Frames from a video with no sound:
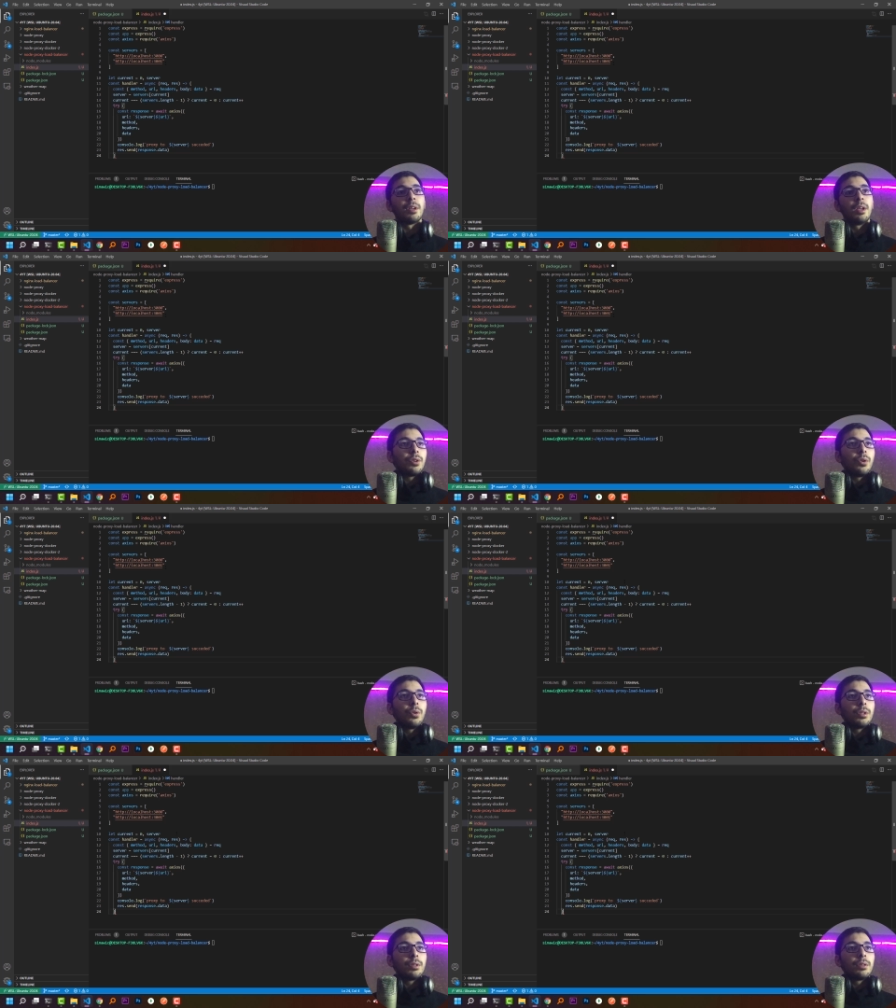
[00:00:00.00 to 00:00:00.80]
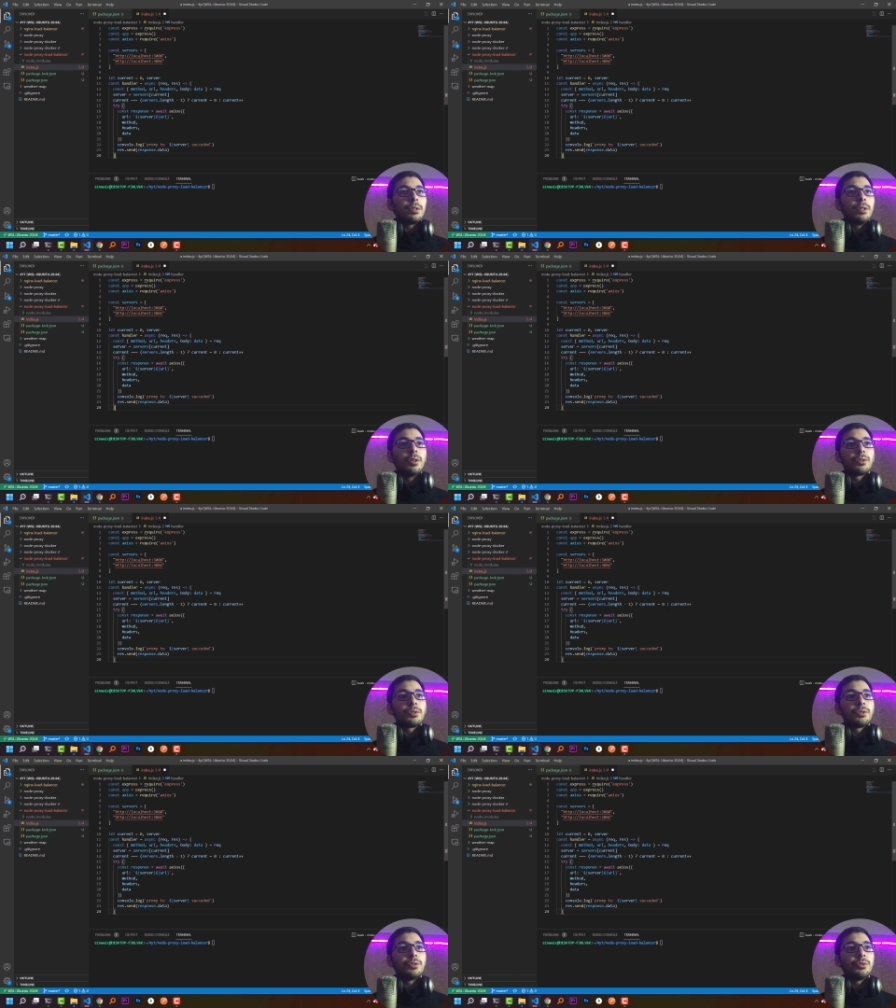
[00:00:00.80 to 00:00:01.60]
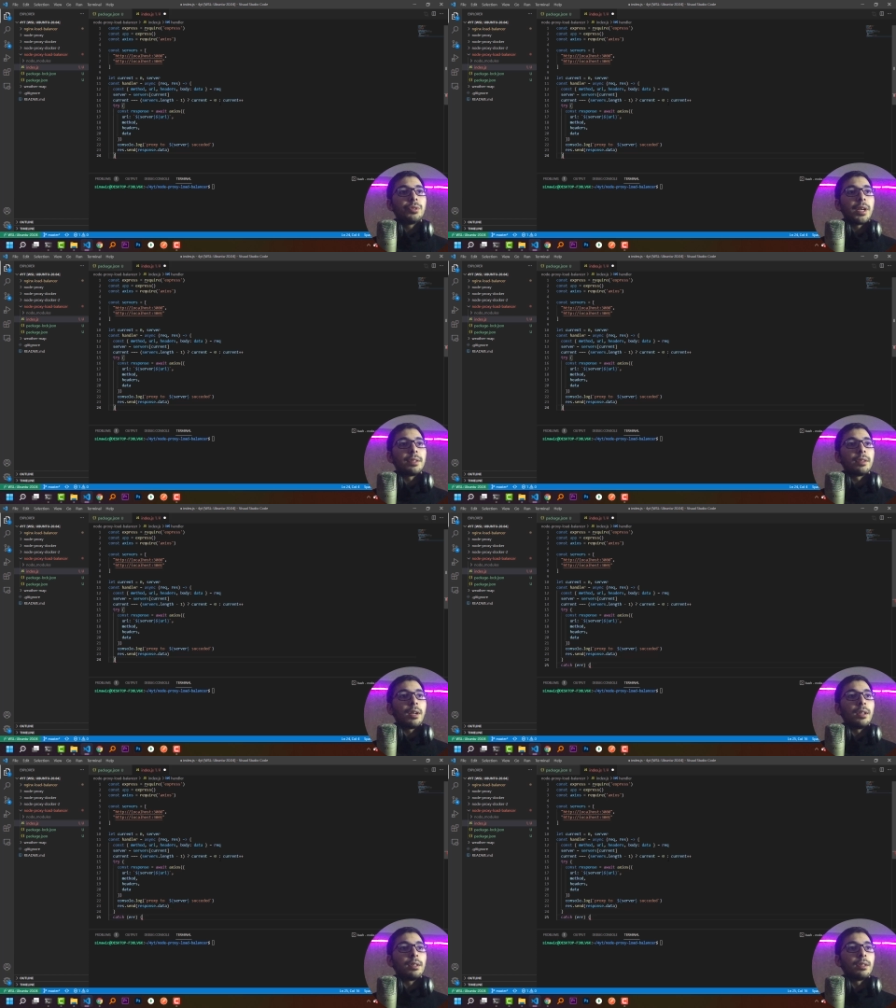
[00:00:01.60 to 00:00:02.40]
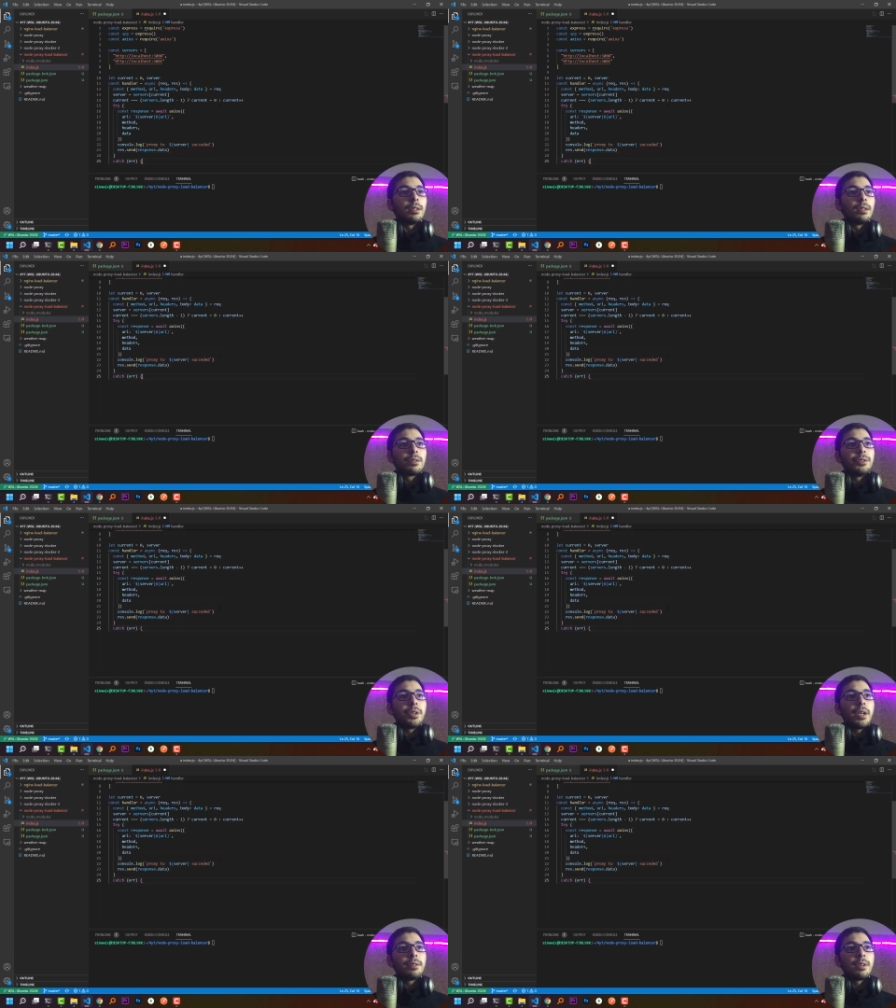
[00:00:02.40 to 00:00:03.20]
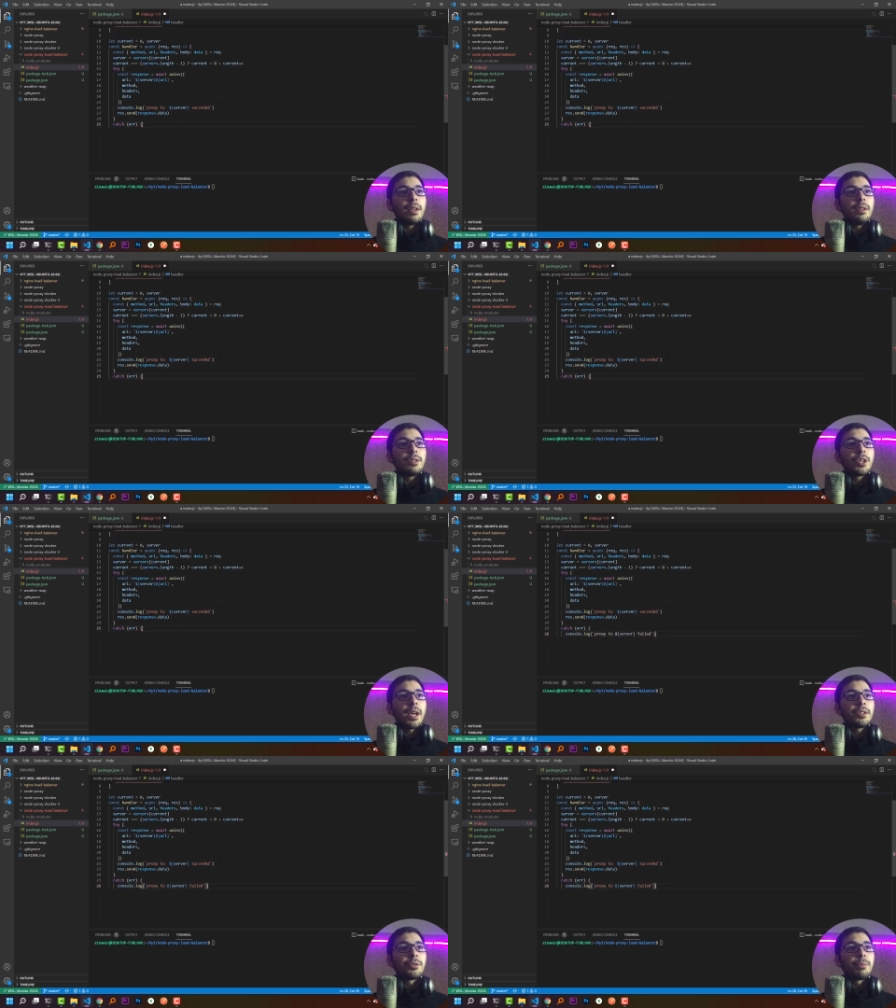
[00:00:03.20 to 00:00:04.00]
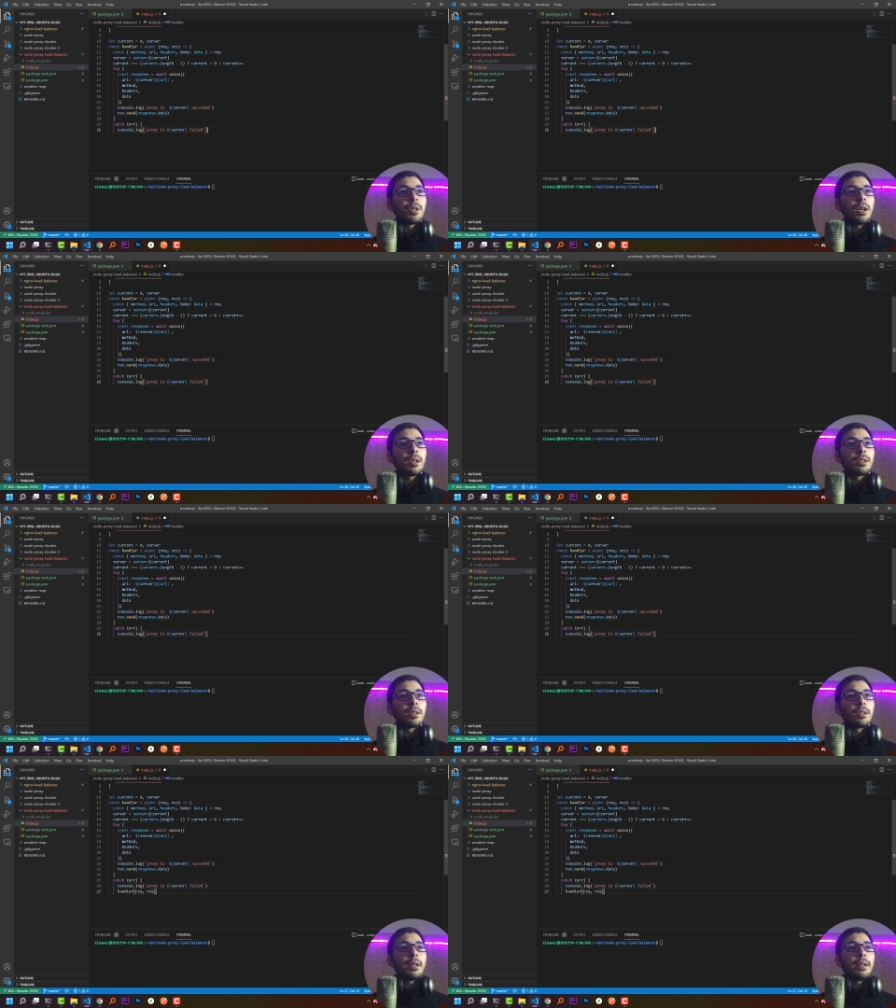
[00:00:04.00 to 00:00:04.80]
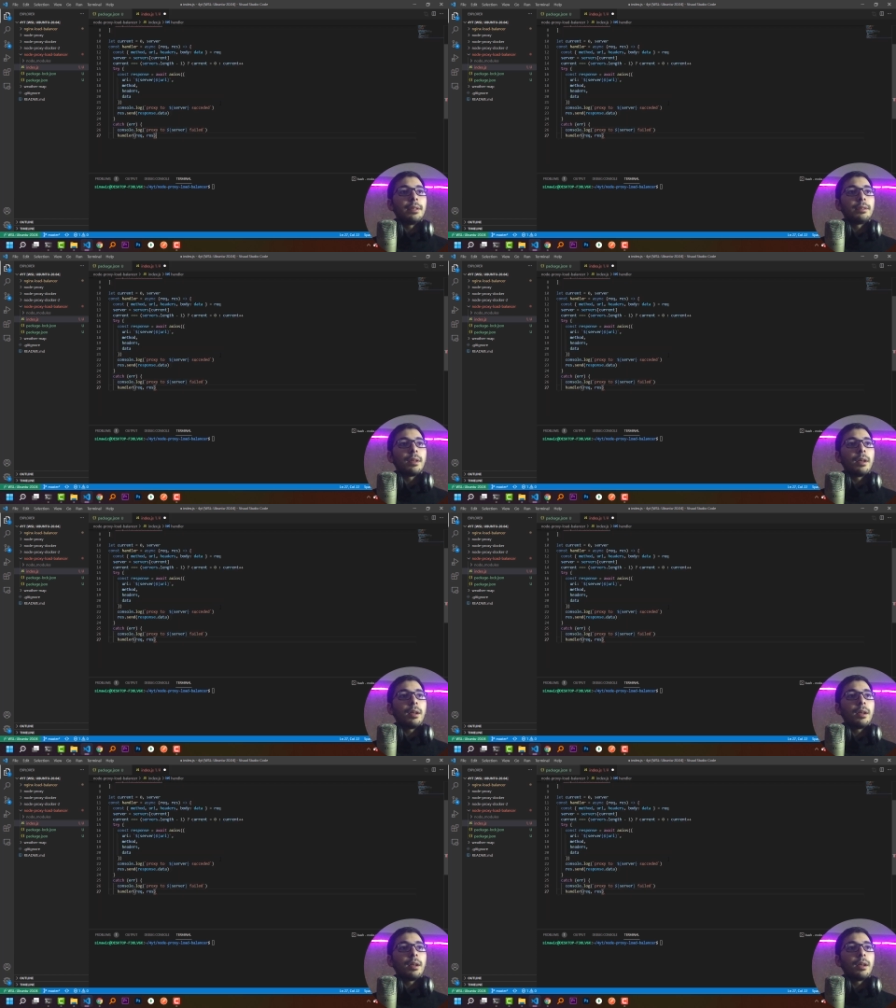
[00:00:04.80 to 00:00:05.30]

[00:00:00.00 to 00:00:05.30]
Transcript: So in order to do that I'll create a catch block and